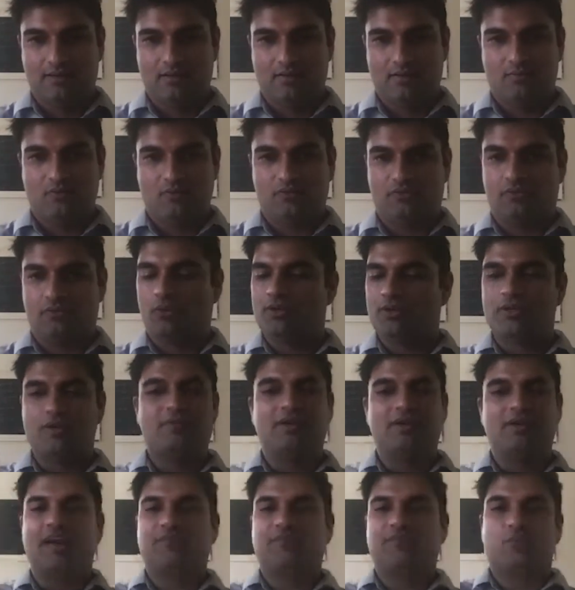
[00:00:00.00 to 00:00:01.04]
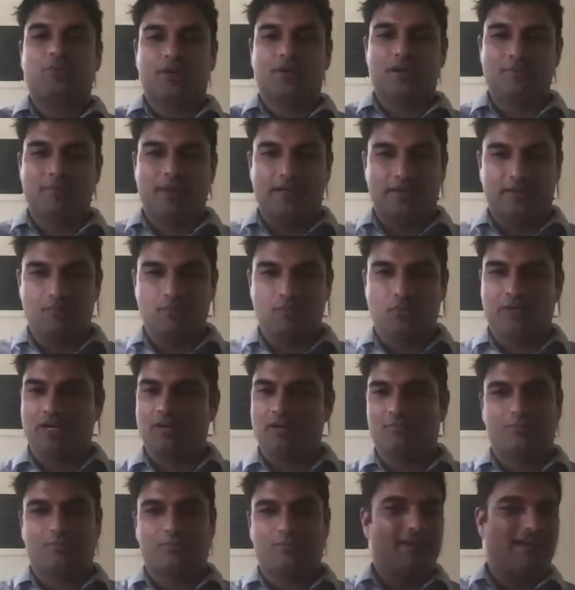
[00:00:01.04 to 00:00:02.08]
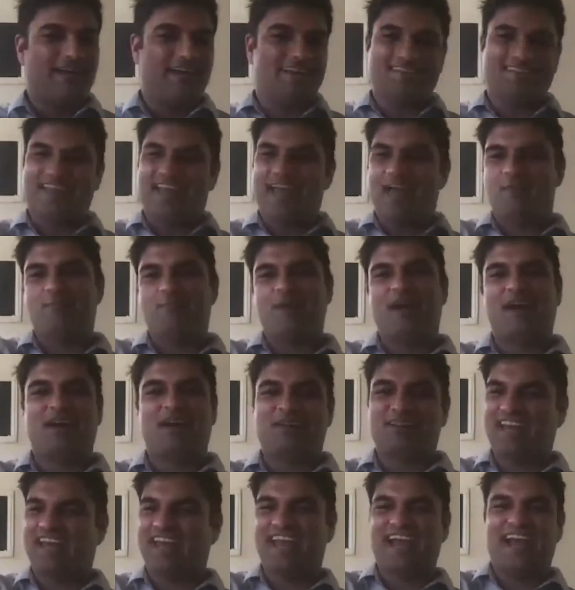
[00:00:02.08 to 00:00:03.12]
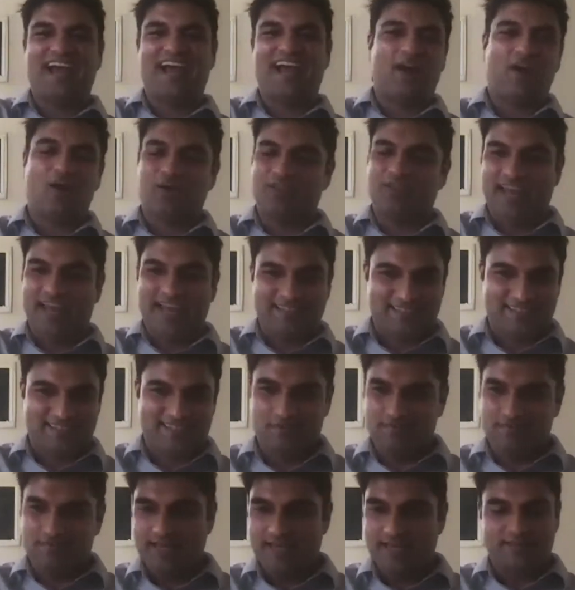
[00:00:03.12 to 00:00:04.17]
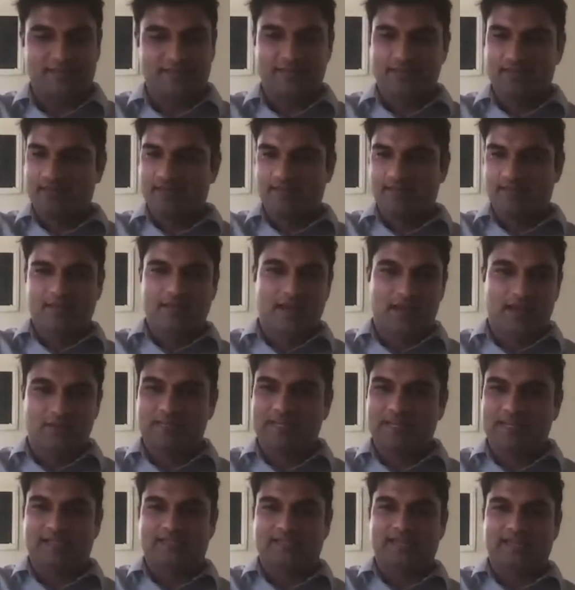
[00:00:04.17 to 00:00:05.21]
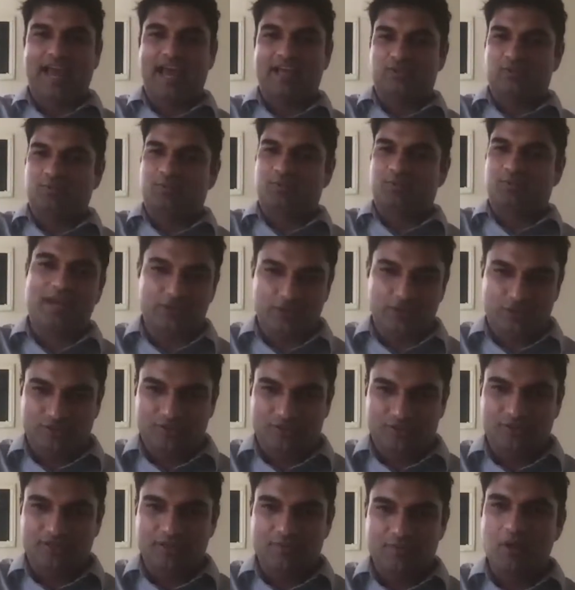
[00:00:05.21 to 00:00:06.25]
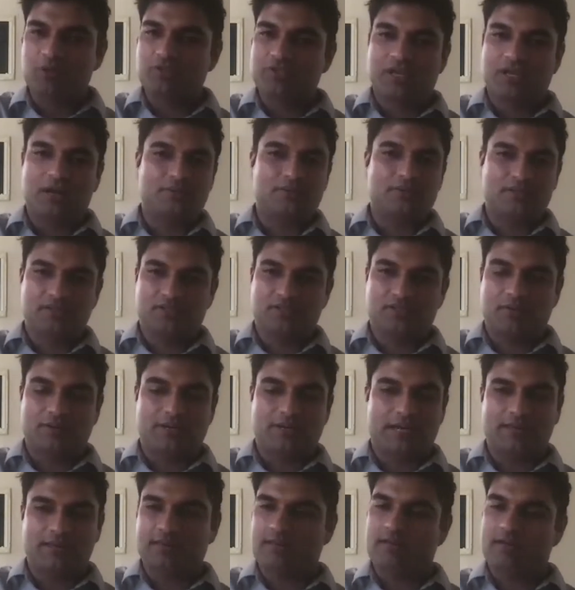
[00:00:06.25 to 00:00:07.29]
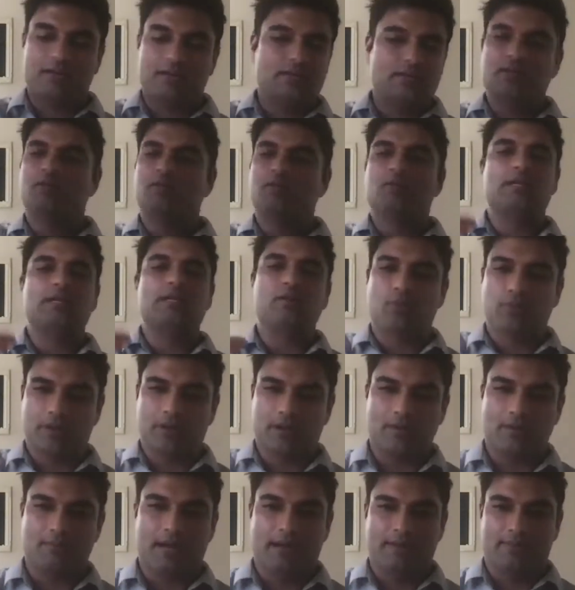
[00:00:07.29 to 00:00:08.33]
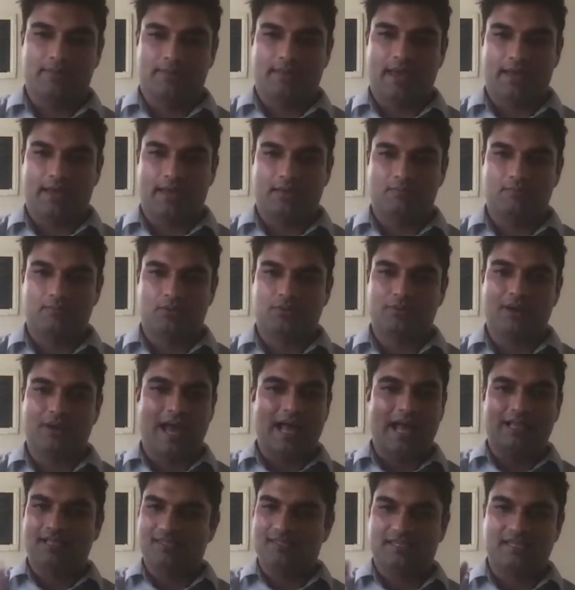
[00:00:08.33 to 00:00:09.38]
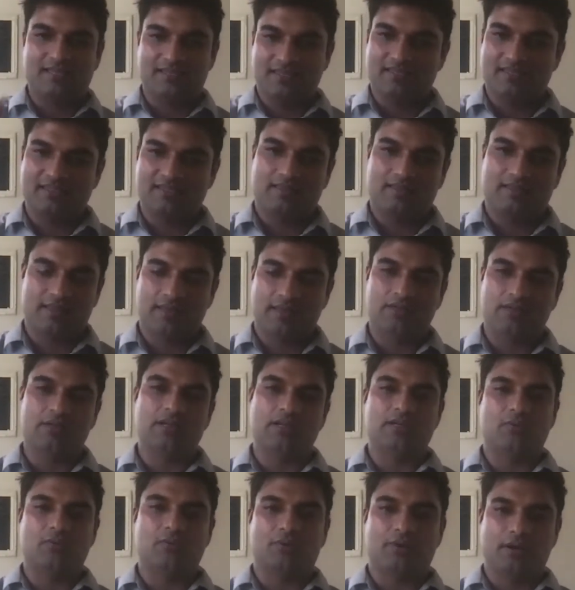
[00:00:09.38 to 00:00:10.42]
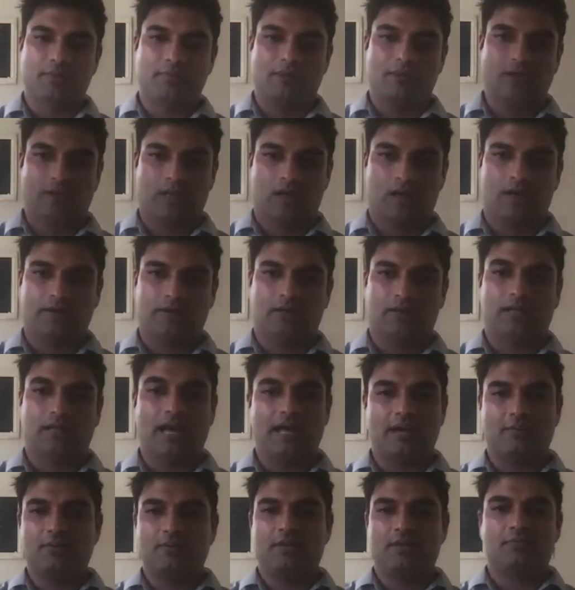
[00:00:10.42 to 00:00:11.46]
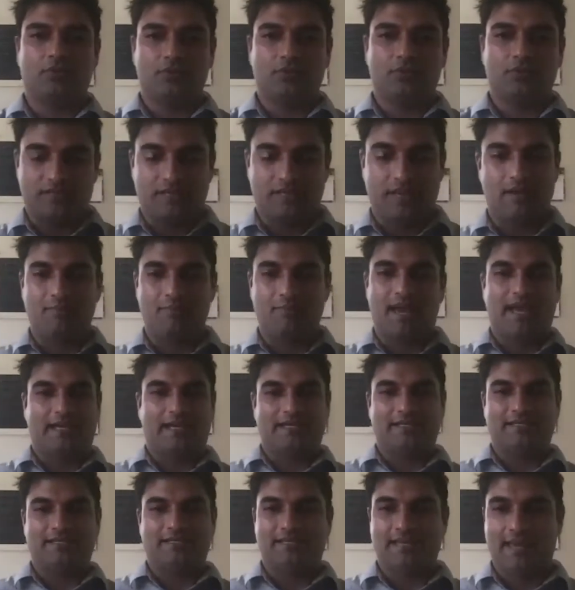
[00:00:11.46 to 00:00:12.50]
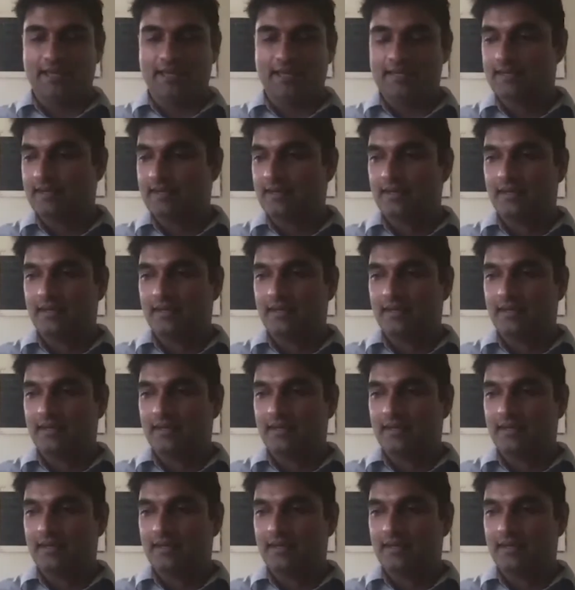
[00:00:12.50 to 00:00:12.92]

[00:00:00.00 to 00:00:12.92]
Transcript: before you even have to worry about the more complex ML, AI, all that stuff. That's I mean, that's aspirational, and most companies don't get there. You don't need to worry about that. Paralysis is the thing you need to worry about, Collin. A lot of people stand back and say,